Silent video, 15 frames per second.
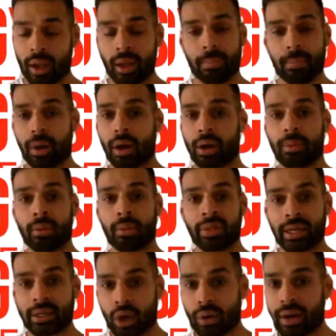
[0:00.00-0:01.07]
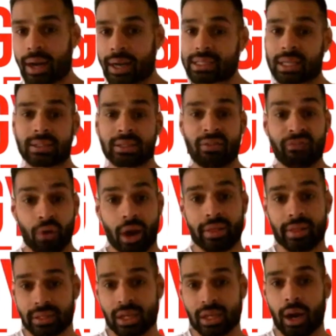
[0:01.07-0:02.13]
but they don't actually find the
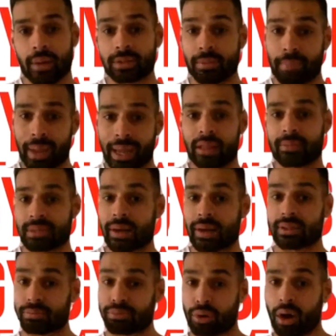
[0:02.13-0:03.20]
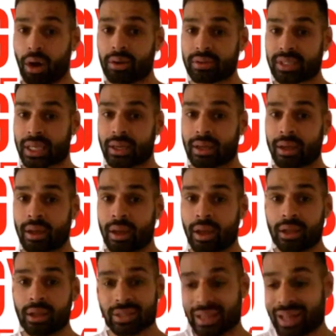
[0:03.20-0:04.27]
time to make themselves a priority.
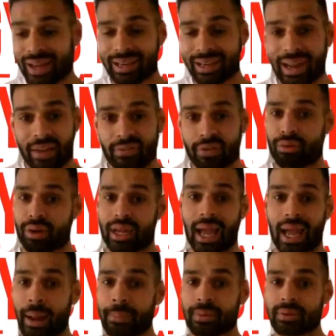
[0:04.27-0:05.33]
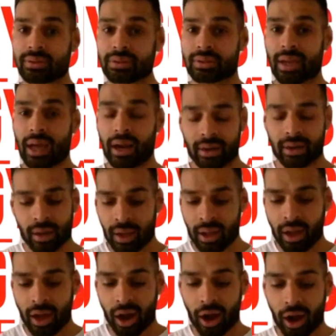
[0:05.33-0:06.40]
So that never really happens. And
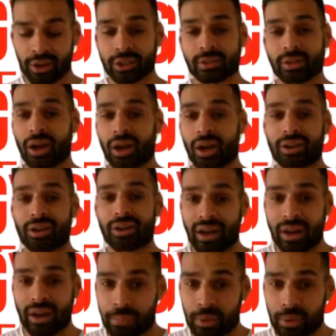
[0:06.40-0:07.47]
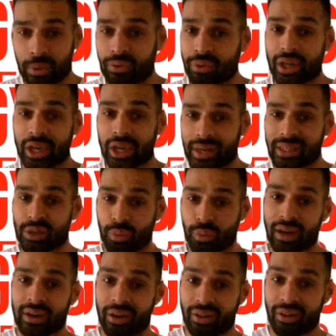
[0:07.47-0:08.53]
I find it beautiful that you actually went
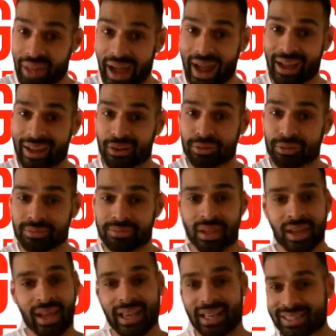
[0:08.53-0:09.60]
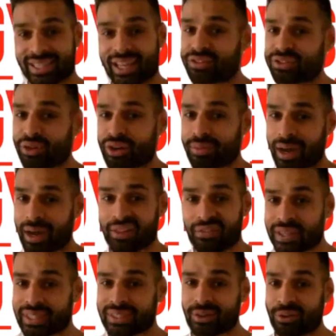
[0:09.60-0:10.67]
in on that angle instead of talking about the
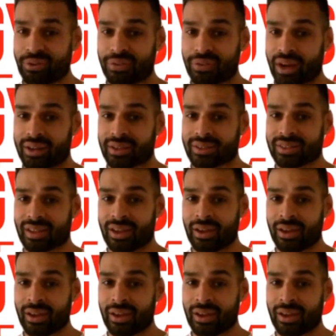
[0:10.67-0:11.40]
physical first.